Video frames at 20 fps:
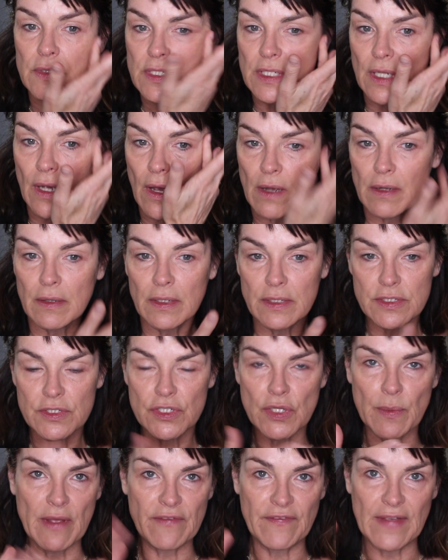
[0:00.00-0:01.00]
to,
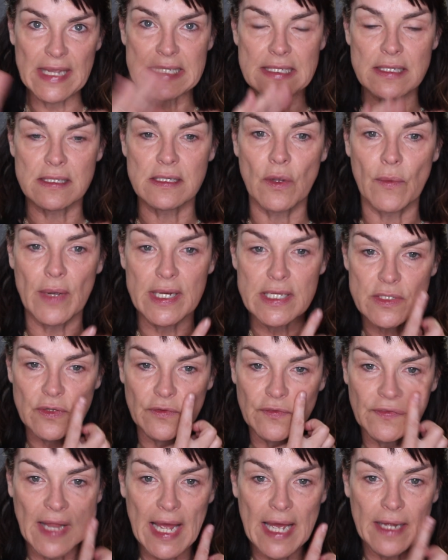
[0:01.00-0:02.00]
so my face isn't quite
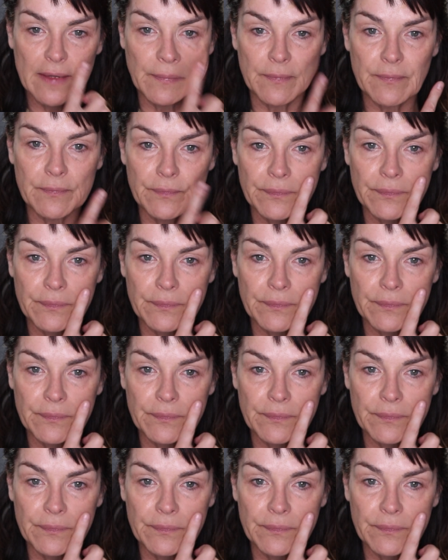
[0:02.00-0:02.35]
so flat.